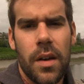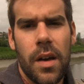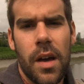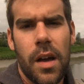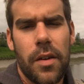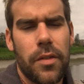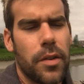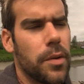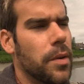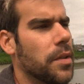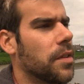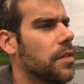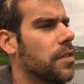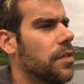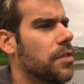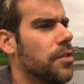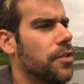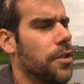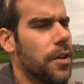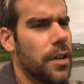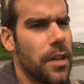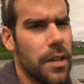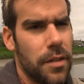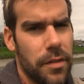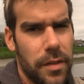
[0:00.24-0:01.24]
Hi everyone, this is
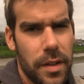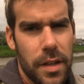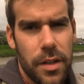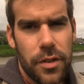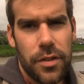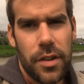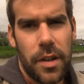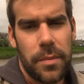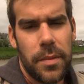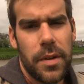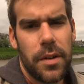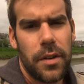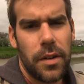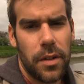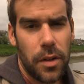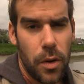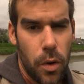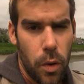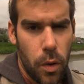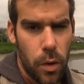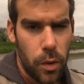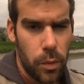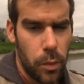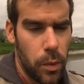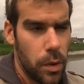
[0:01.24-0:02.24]
Charlie Veitch. I'm here in
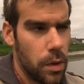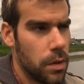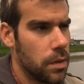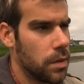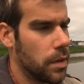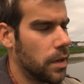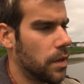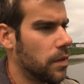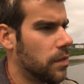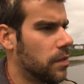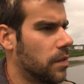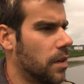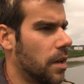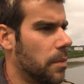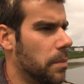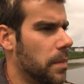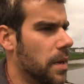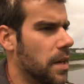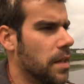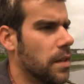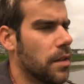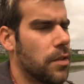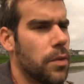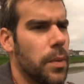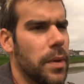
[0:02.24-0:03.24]
Cornwall. It's
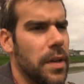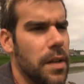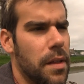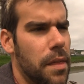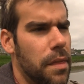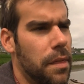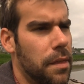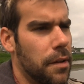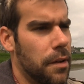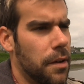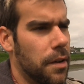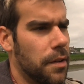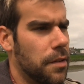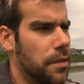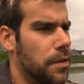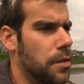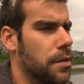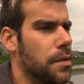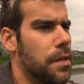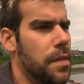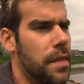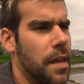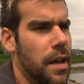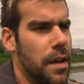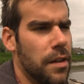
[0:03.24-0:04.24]
May the 23rd,
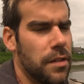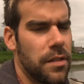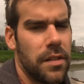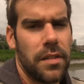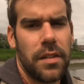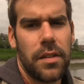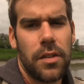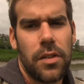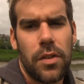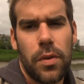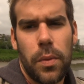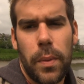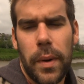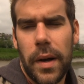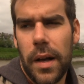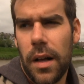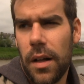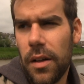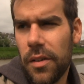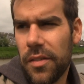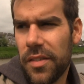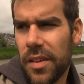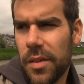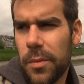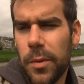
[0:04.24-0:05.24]

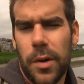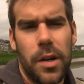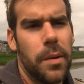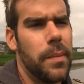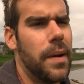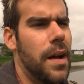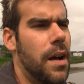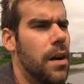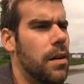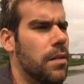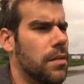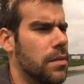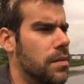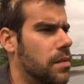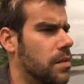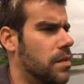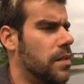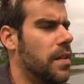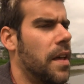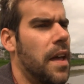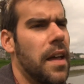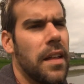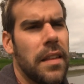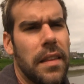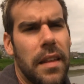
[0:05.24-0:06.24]
2012, and we're about
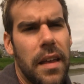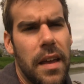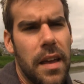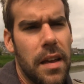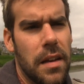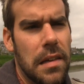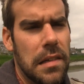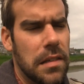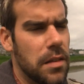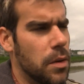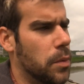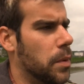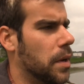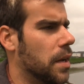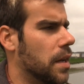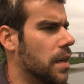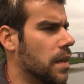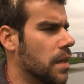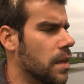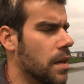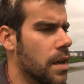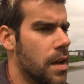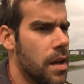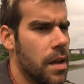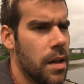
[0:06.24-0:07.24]
10 days
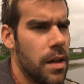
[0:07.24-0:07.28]
away